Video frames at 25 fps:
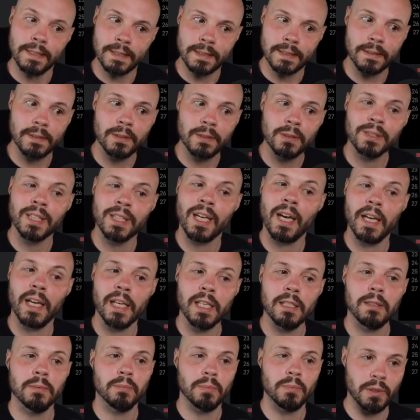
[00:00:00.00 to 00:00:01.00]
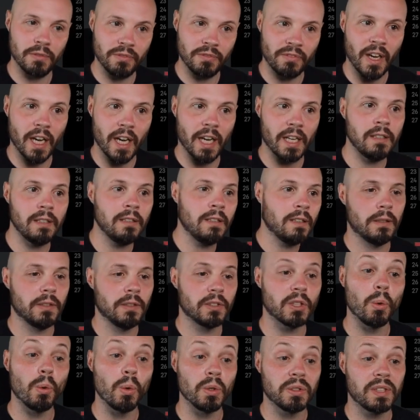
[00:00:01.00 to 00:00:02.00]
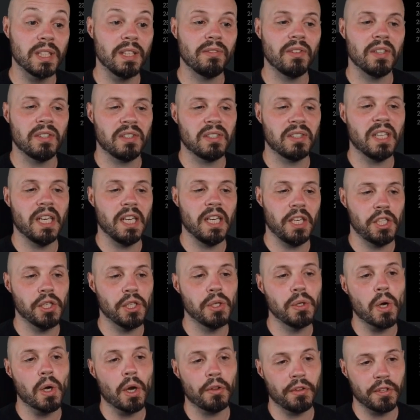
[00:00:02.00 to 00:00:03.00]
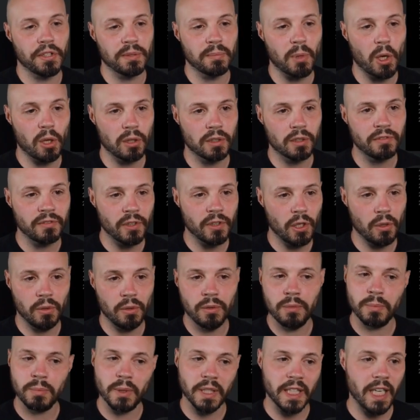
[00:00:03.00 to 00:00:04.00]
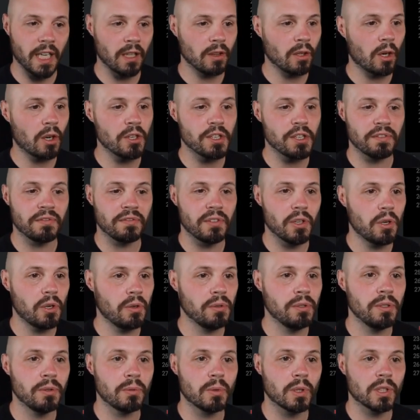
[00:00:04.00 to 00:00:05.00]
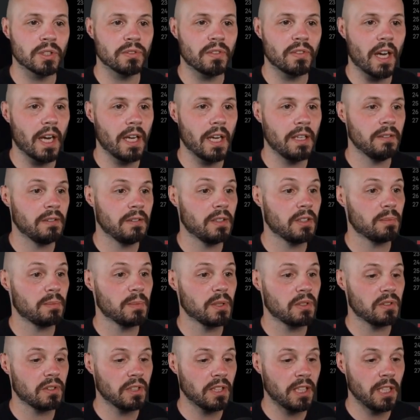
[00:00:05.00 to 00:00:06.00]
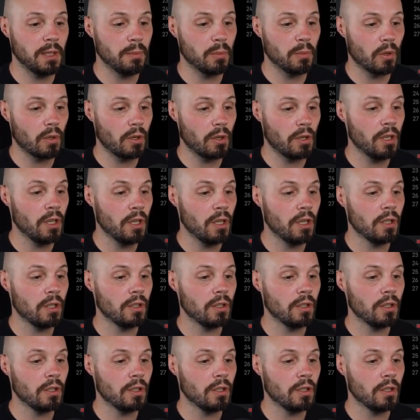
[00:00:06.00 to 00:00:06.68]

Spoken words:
A little tight, but fine. So we'll see if this is an issue on the smaller phone. But again, larger phone works fine. Dismiss the keyboard.